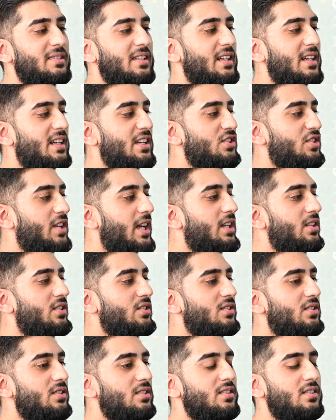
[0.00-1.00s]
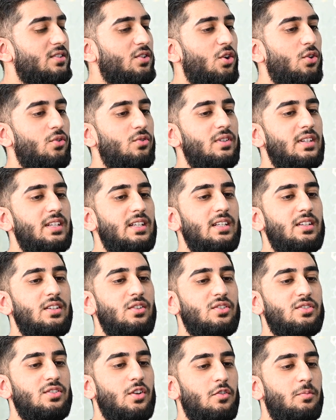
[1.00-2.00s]
It can change not only
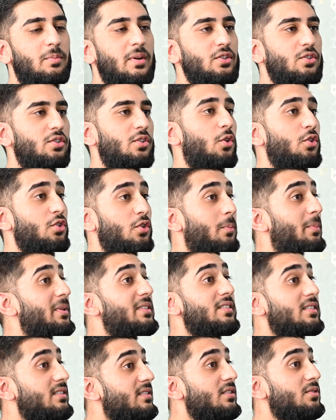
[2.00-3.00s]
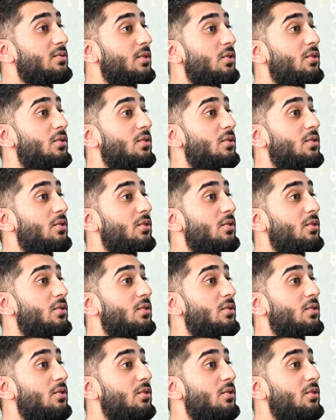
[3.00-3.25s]
yourself but your business as well.